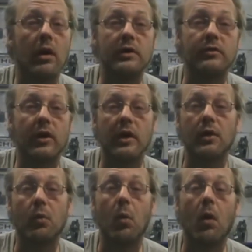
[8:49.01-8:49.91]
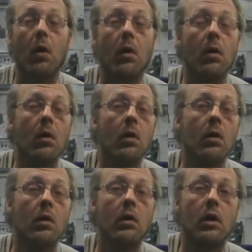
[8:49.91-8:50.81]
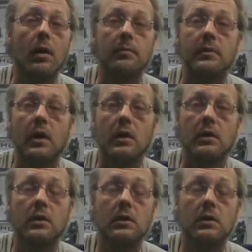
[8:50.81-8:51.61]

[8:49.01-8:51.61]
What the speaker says: I hit a wall. I'm done.